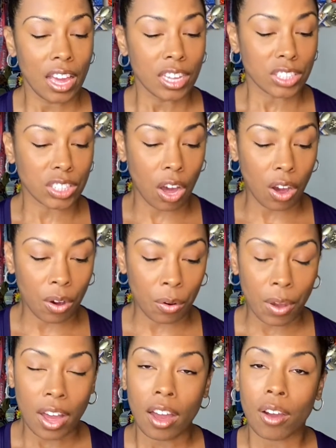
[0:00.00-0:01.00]

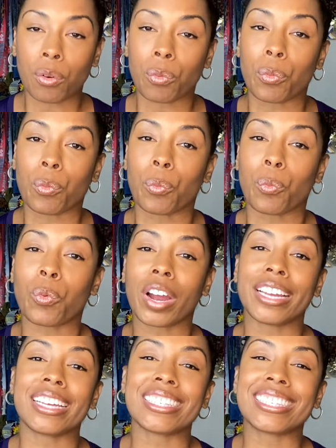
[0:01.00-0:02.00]
So
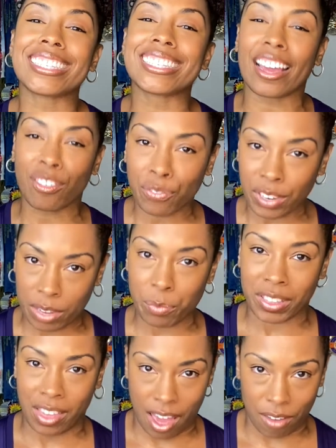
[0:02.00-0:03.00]
running safely
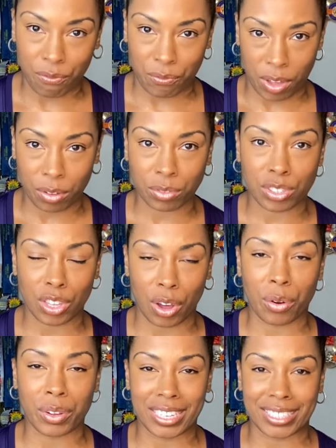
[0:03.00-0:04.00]
with headphones,
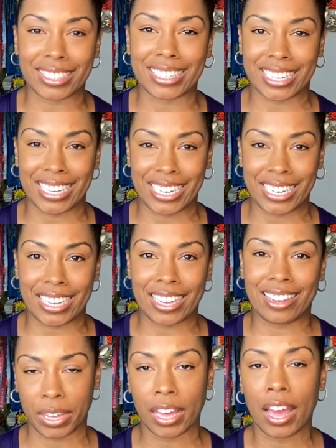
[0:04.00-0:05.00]
though, is the key.
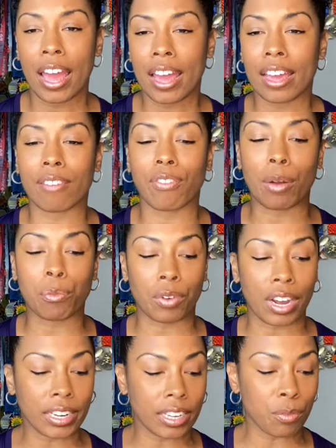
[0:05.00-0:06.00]
If I'm
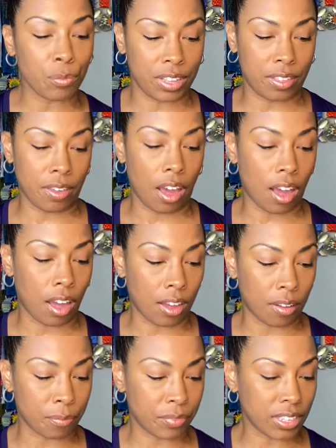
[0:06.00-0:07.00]
running with,
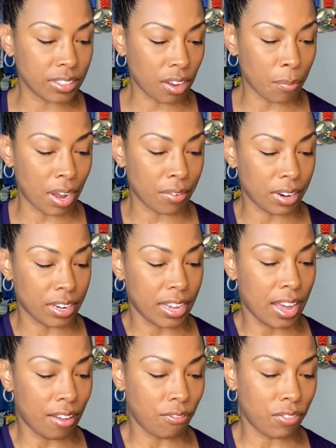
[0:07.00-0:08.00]
these are my running
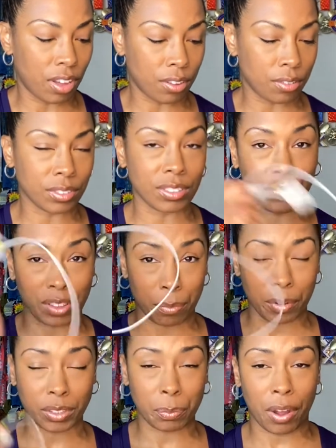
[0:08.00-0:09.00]
headphones for the
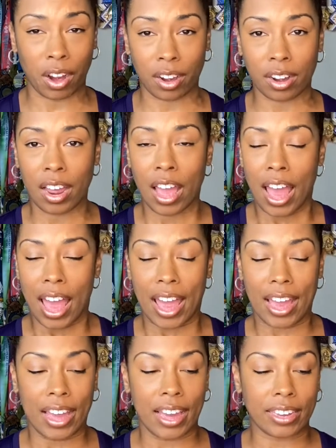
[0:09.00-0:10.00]
most part.
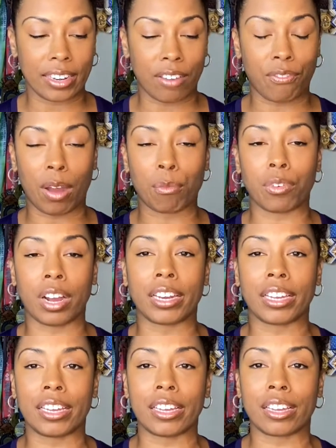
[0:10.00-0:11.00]
And if I'm
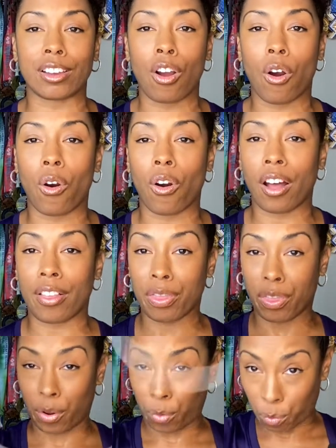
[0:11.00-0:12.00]
running on
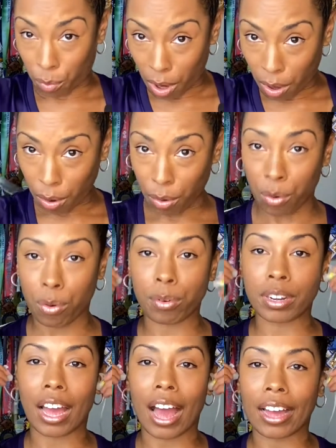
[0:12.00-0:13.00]
the
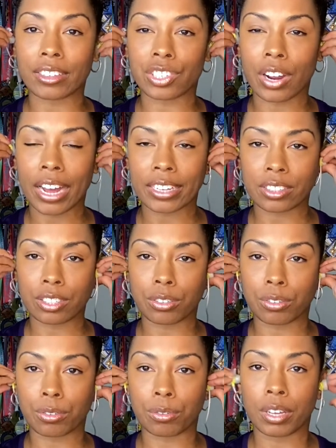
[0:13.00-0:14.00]
road, I try
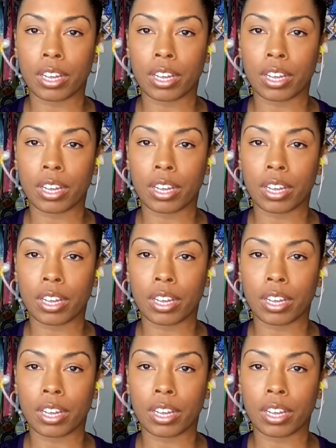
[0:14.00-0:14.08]
to